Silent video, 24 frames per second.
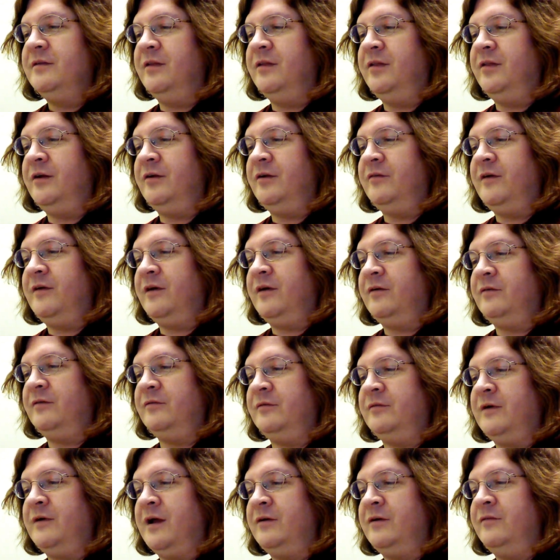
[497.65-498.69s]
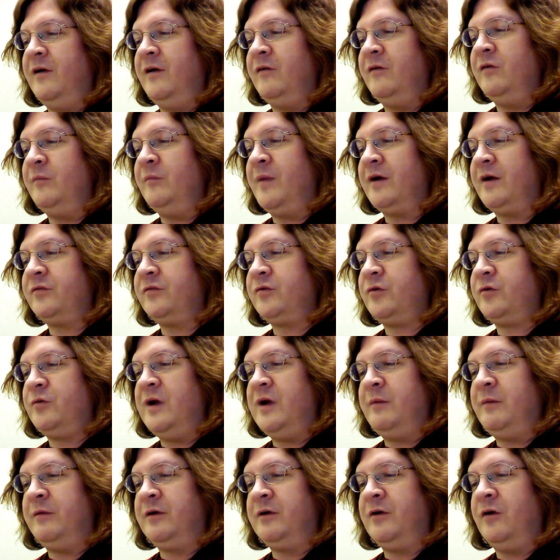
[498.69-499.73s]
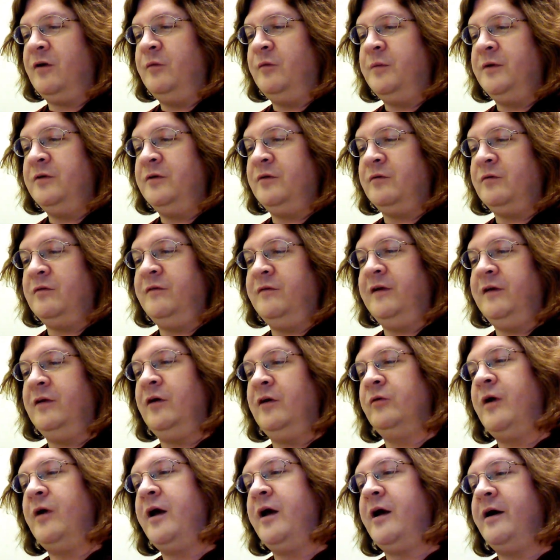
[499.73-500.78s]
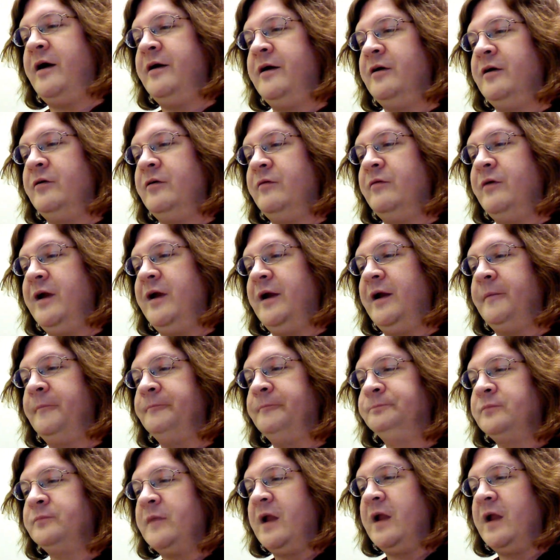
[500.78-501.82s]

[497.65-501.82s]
The little red velvet box creaked open to reveal a wrought iron ring.